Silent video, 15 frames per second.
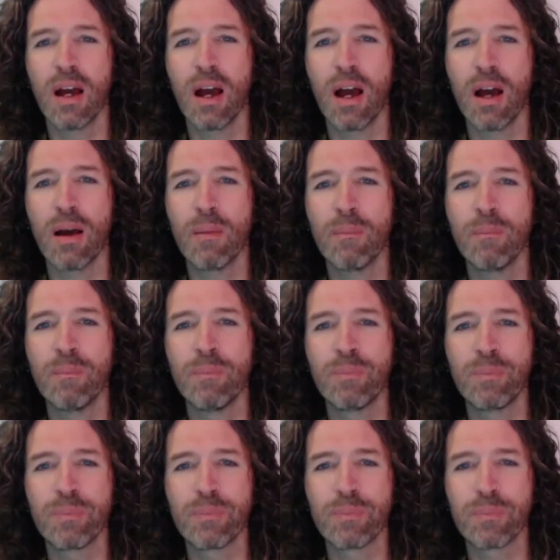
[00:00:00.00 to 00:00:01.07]
um,
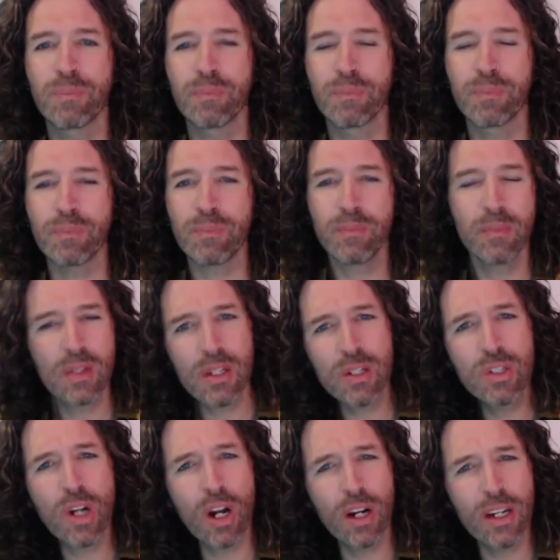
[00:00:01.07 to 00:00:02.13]

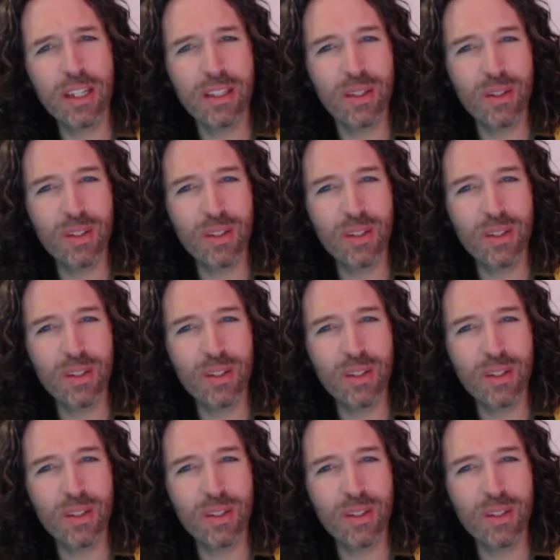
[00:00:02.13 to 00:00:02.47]
sorry, in the